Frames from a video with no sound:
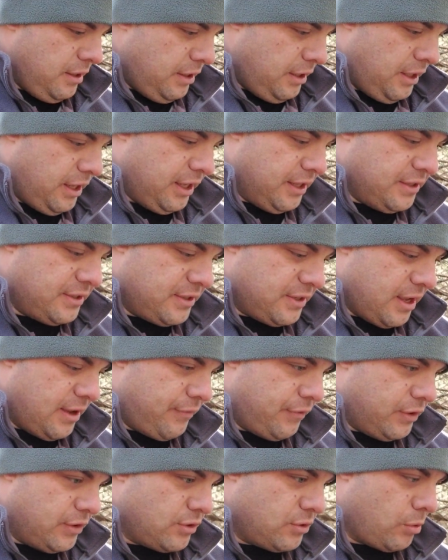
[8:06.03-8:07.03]
getting
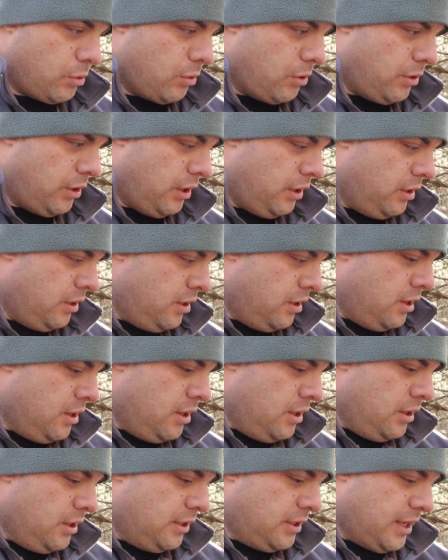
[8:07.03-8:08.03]
stuff at a store that
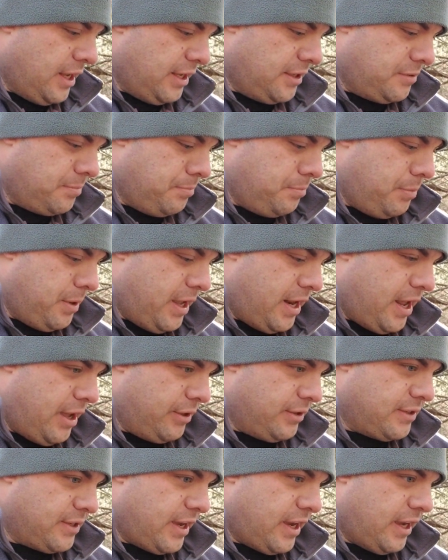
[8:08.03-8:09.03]
takes being
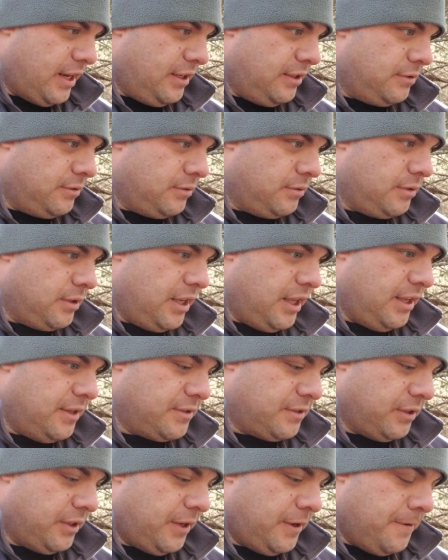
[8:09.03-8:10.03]
outside
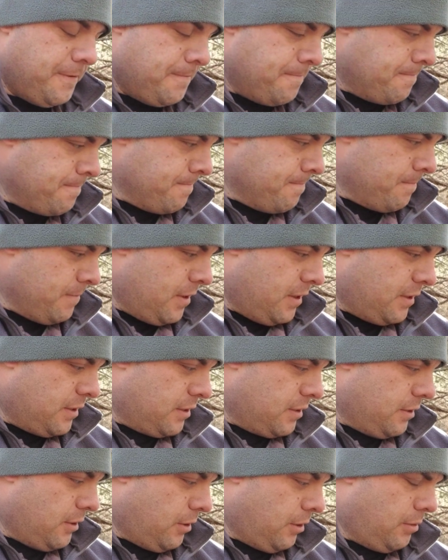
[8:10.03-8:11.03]
easily,
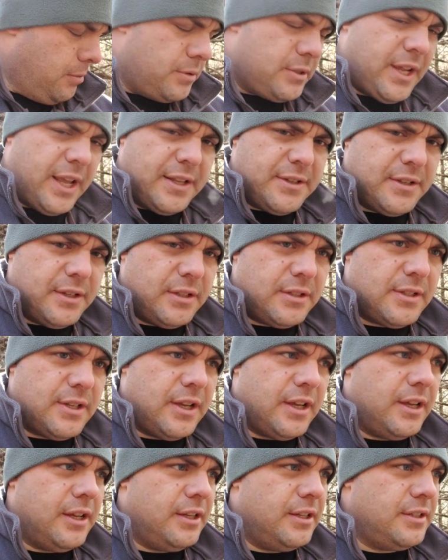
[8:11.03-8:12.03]
or takes it
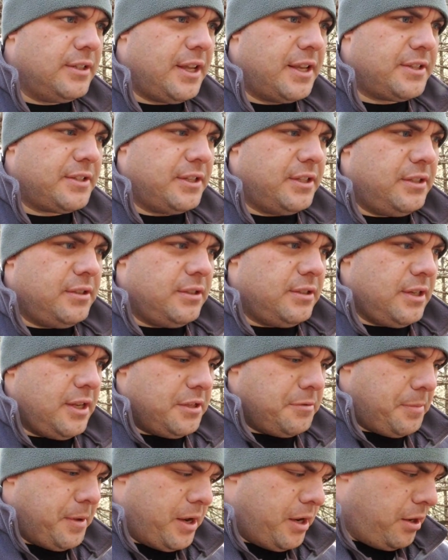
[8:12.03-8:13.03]

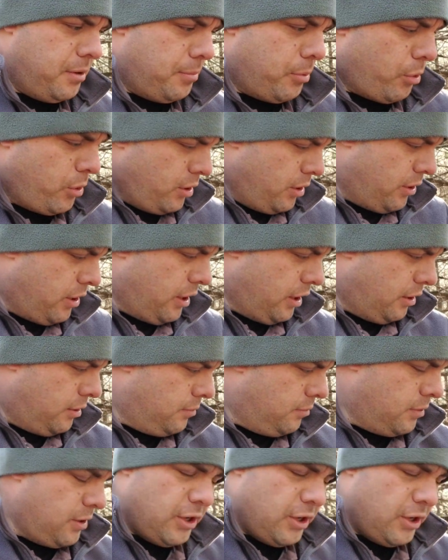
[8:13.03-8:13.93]
as being an important thing.